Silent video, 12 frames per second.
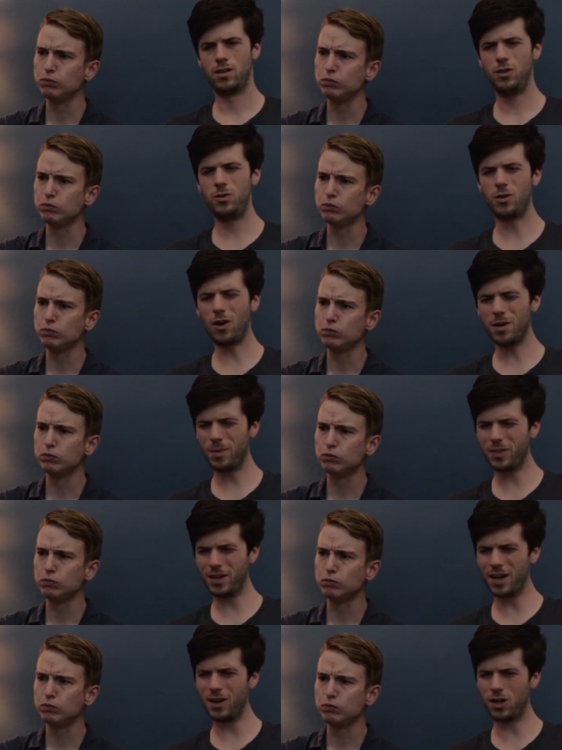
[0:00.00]
Speaker 1: Are you talking
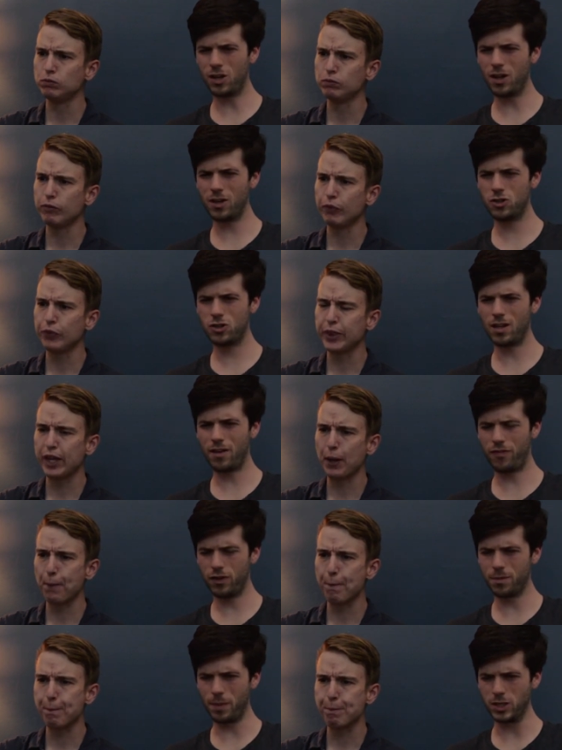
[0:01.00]
about the kind of clutch that
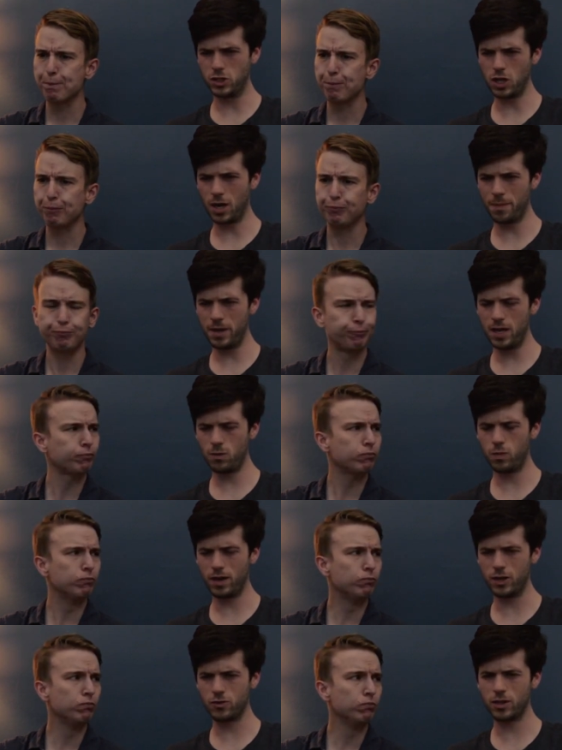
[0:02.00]
I feel in my
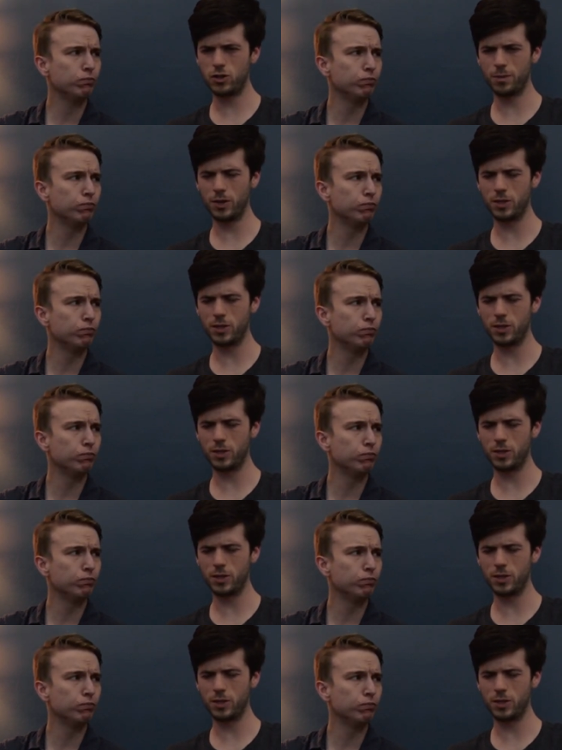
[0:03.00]
tummy when I drink too